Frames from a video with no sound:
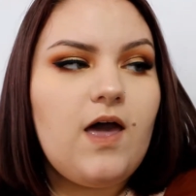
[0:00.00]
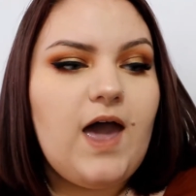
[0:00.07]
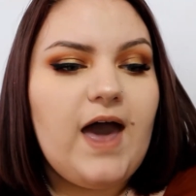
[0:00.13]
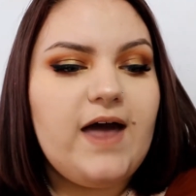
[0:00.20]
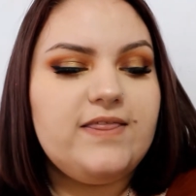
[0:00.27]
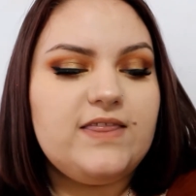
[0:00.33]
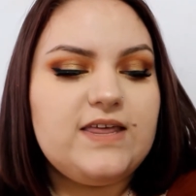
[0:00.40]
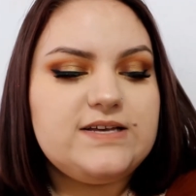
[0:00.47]

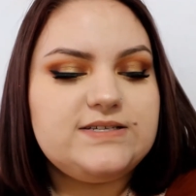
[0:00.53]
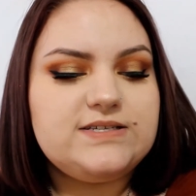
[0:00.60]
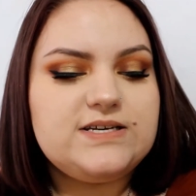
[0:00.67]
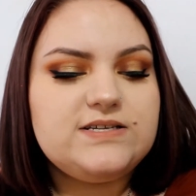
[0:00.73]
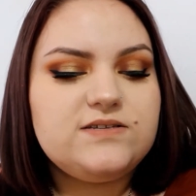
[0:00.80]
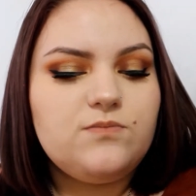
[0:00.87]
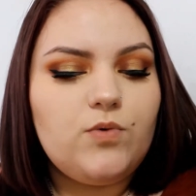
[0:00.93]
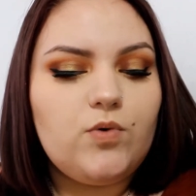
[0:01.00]
And this
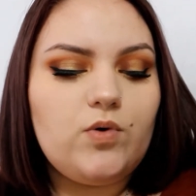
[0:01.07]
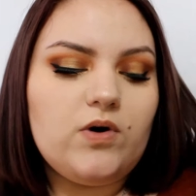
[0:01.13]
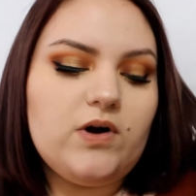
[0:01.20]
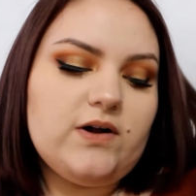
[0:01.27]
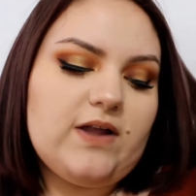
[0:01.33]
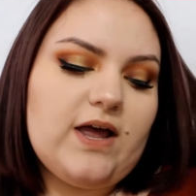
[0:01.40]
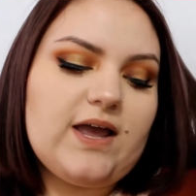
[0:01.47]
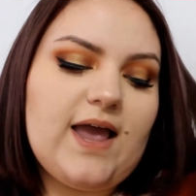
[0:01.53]
is more
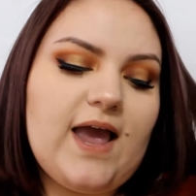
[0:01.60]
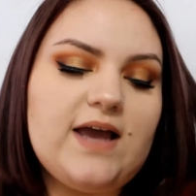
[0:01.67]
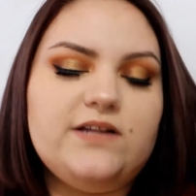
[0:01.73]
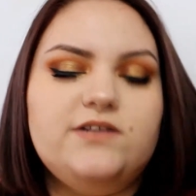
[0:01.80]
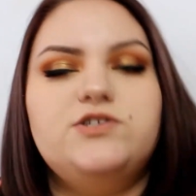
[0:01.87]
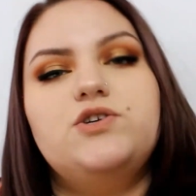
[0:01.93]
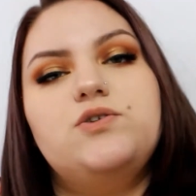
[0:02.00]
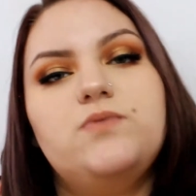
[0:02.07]
like a
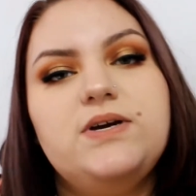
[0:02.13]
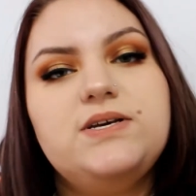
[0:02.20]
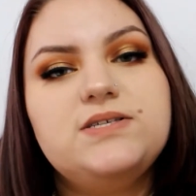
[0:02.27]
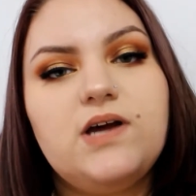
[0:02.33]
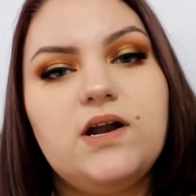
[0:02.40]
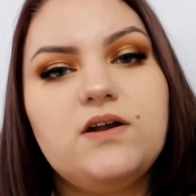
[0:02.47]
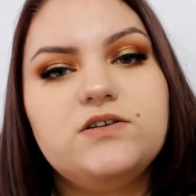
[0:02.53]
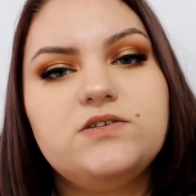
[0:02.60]
dewy
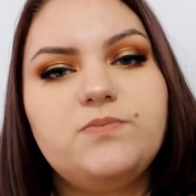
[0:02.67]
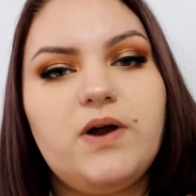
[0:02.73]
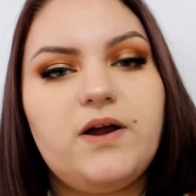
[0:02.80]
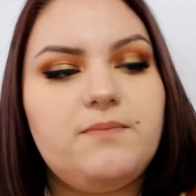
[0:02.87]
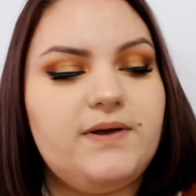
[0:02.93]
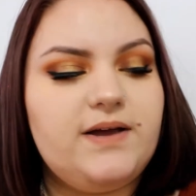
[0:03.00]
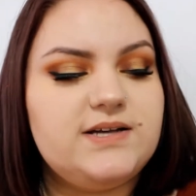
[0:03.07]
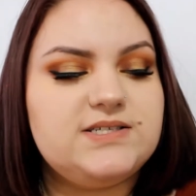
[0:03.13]
setting spray
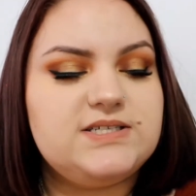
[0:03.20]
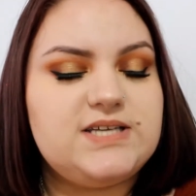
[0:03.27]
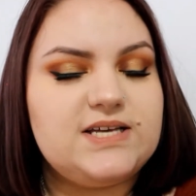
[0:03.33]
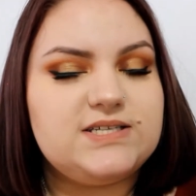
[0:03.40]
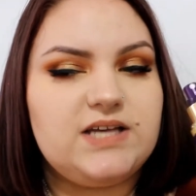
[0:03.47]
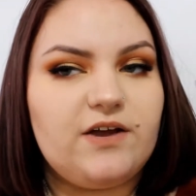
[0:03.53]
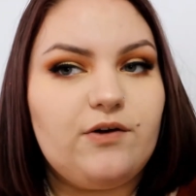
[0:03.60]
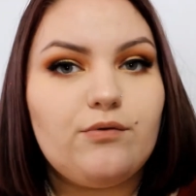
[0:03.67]
because it
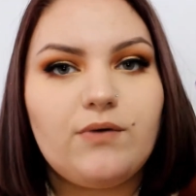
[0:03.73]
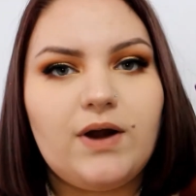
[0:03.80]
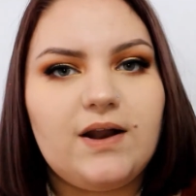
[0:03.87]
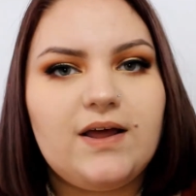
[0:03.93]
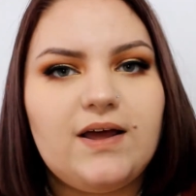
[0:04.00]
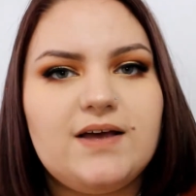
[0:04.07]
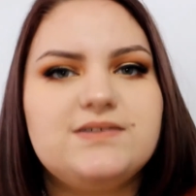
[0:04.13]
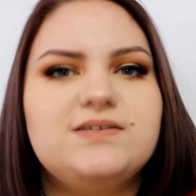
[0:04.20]
has like
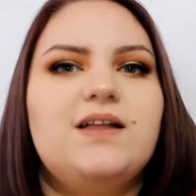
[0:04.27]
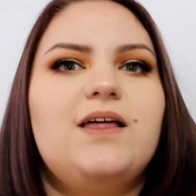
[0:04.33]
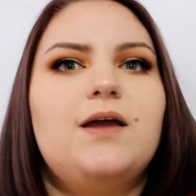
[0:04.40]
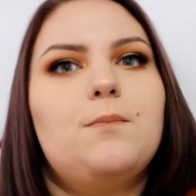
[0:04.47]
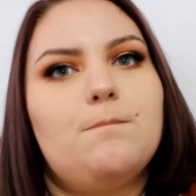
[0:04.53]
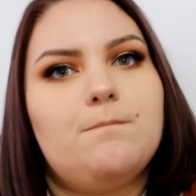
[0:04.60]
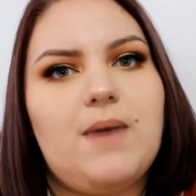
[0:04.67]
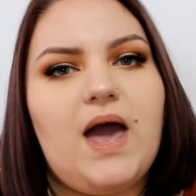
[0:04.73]
radiant, it's not like
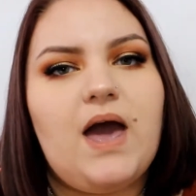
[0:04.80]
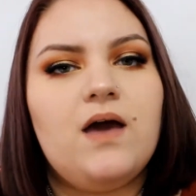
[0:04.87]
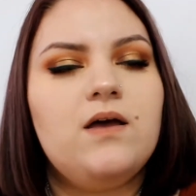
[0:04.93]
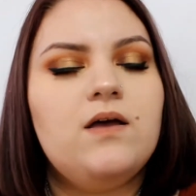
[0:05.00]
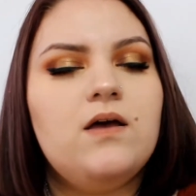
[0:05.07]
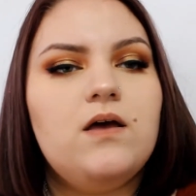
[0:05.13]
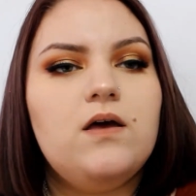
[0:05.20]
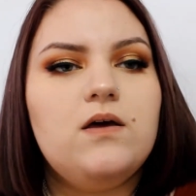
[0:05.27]
matte.
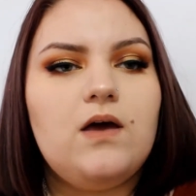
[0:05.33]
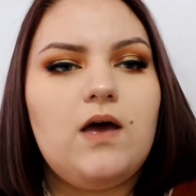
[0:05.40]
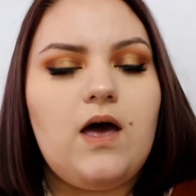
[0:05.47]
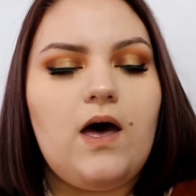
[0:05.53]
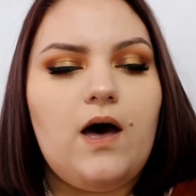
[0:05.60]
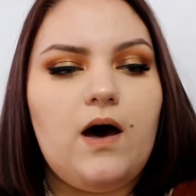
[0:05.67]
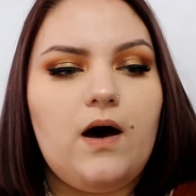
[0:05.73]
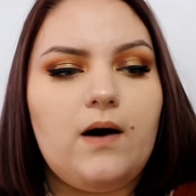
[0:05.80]

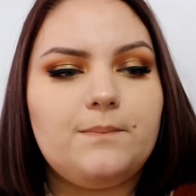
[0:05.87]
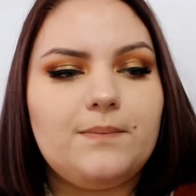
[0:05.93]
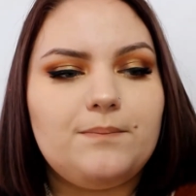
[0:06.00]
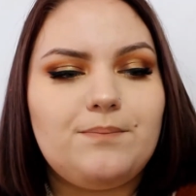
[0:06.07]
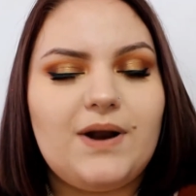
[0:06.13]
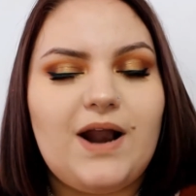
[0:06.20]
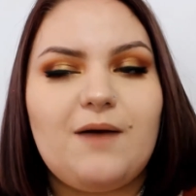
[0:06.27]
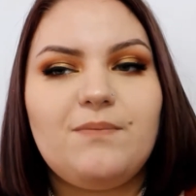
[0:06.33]

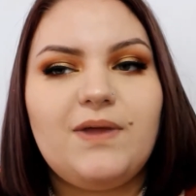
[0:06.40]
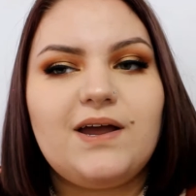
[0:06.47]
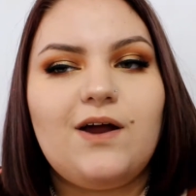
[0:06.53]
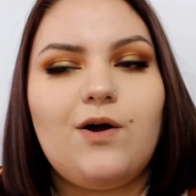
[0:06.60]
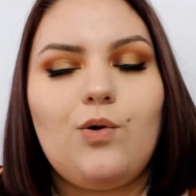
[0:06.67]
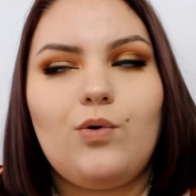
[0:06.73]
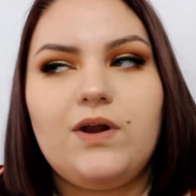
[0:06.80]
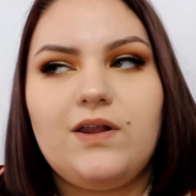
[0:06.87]
But I'm like an
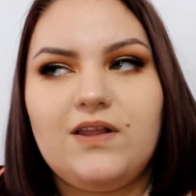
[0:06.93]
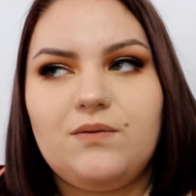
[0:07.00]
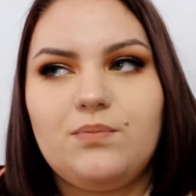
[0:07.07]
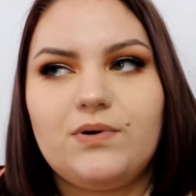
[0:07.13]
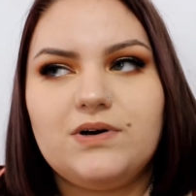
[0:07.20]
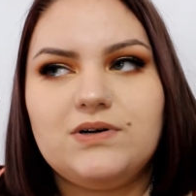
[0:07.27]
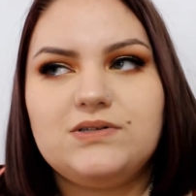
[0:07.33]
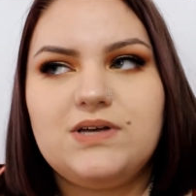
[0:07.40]
oily
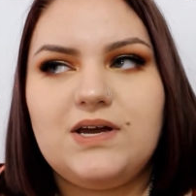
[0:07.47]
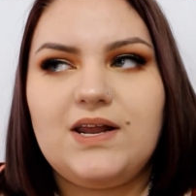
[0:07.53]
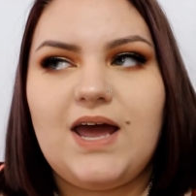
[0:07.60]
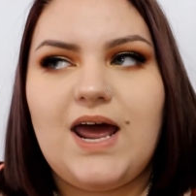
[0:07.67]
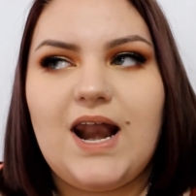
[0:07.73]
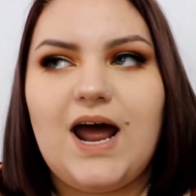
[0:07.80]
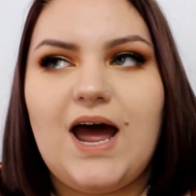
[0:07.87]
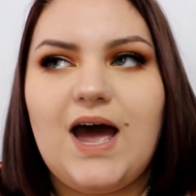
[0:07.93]
person
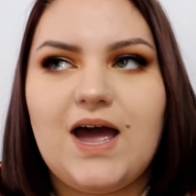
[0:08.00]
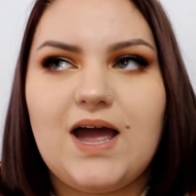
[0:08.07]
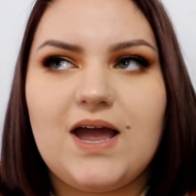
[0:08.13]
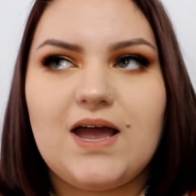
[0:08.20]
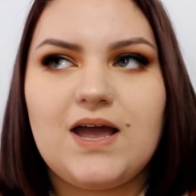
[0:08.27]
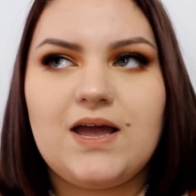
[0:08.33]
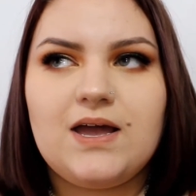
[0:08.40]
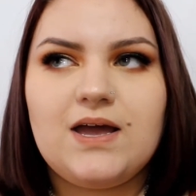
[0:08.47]
and
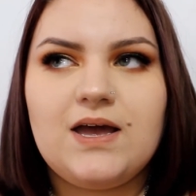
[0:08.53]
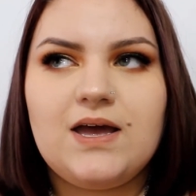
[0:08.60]
I